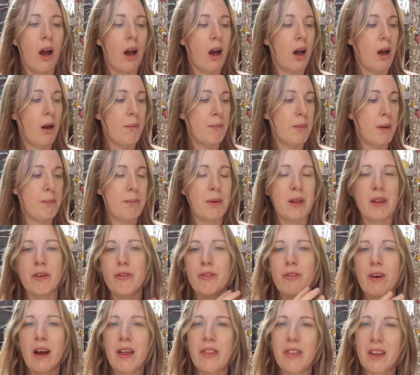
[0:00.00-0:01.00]
but
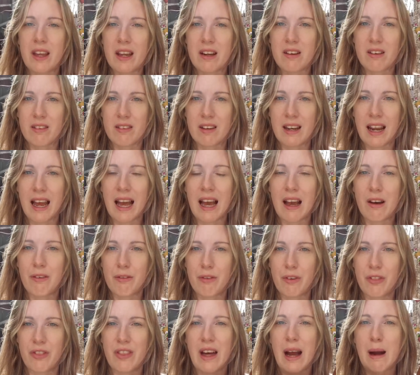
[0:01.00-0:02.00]
the fact that it doesn't
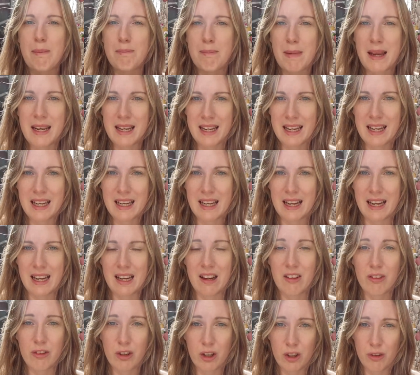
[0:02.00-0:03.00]
have that many in
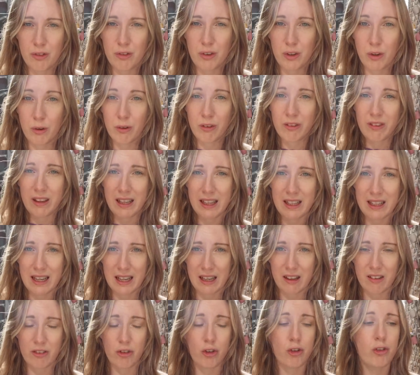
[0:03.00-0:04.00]
it is good for your
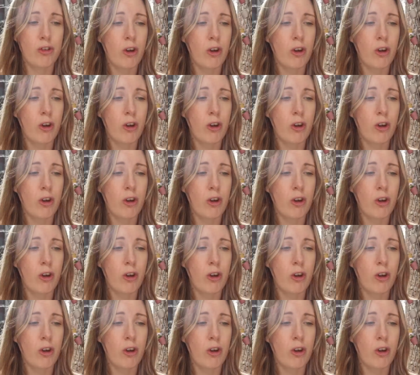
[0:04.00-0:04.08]
seedlings.